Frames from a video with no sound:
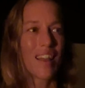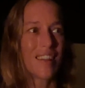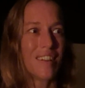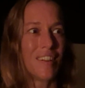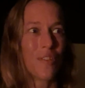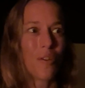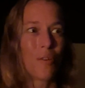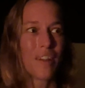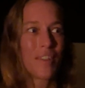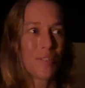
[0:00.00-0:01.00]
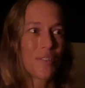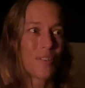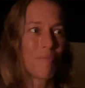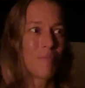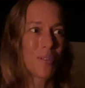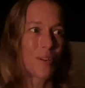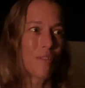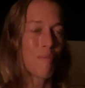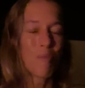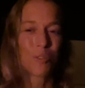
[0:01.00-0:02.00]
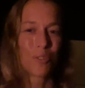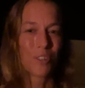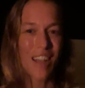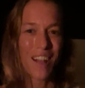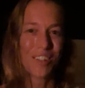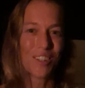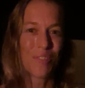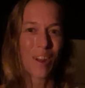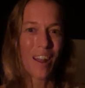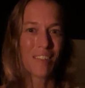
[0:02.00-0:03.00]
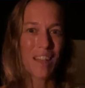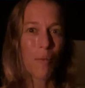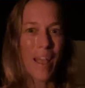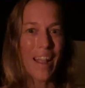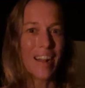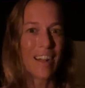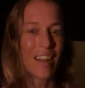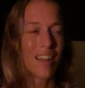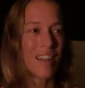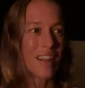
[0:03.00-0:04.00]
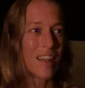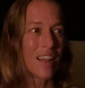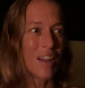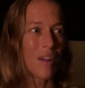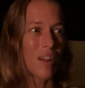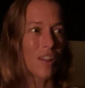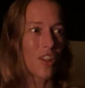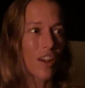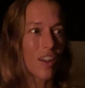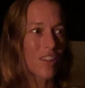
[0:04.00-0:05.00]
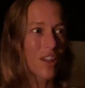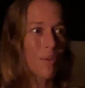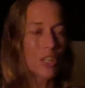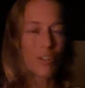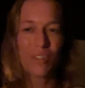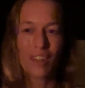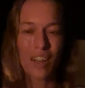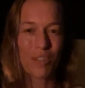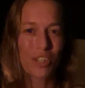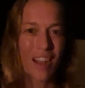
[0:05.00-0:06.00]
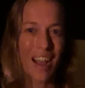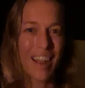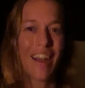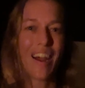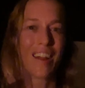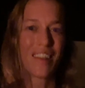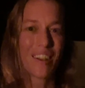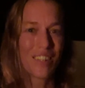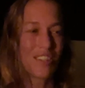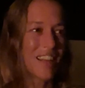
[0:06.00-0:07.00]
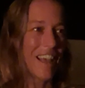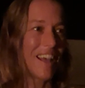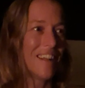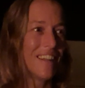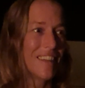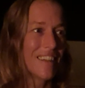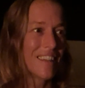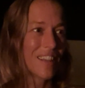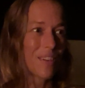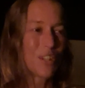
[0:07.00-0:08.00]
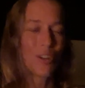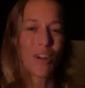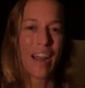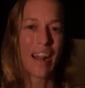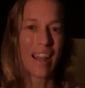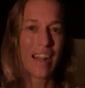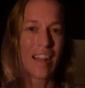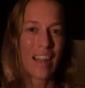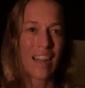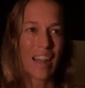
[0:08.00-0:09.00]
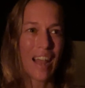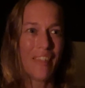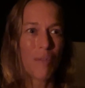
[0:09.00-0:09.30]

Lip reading: you know, going through some sort of emotional challenges, and when I was like, wait, look what you got here, look what you did, look what you created, and then